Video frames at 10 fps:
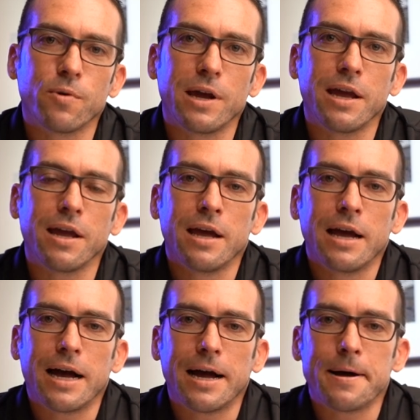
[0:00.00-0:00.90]
where
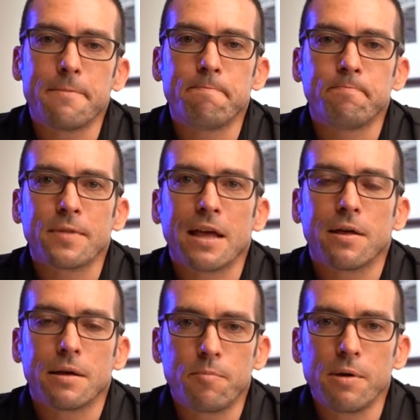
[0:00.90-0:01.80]

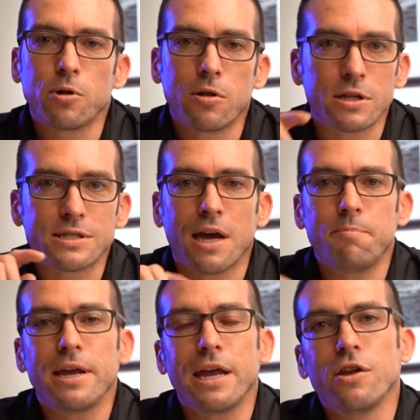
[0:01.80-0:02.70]
people are
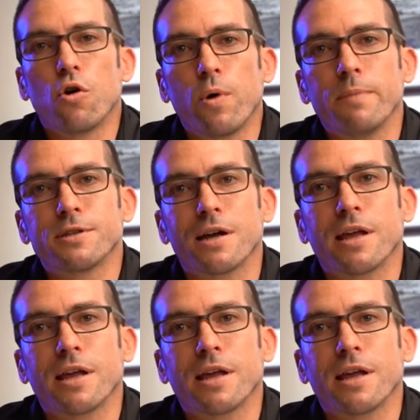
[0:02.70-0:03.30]
typing in your website